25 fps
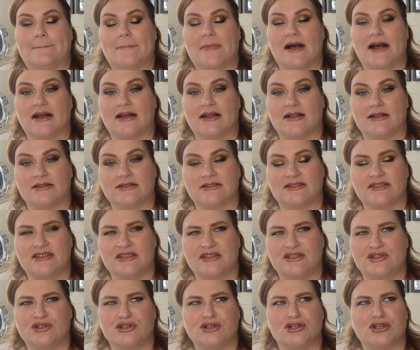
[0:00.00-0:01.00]
a
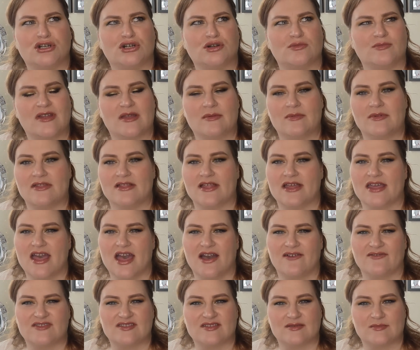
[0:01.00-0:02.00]
cleaner, or maybe like
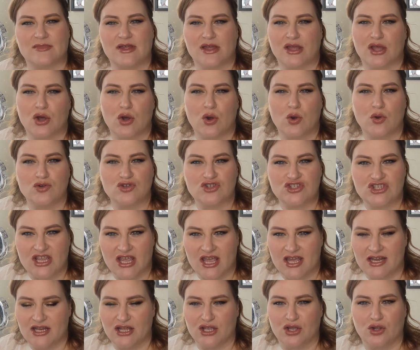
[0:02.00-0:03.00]
have some like
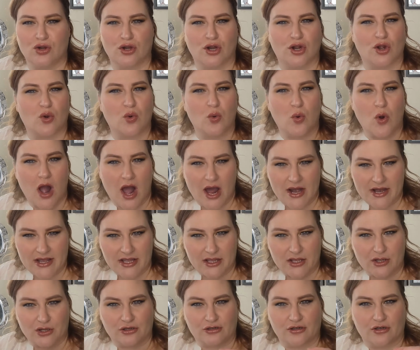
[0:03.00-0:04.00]
oceanic or
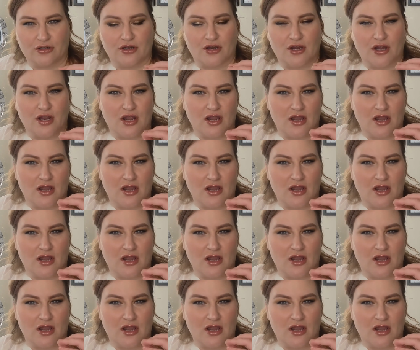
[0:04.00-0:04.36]
aquatic or